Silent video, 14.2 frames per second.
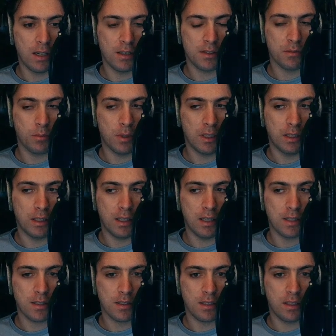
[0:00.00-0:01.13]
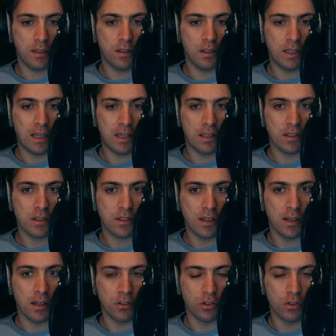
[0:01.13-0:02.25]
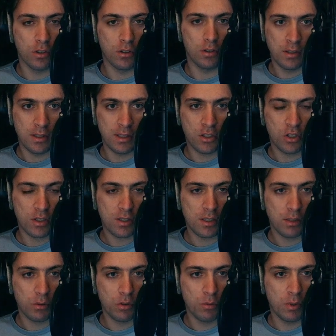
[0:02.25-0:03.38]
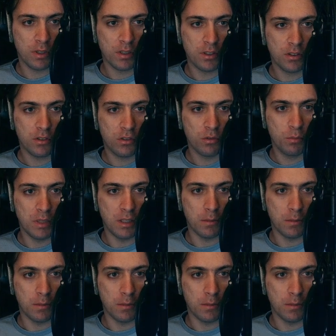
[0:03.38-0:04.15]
as well as in the entire DAW. That's just how you want it to be.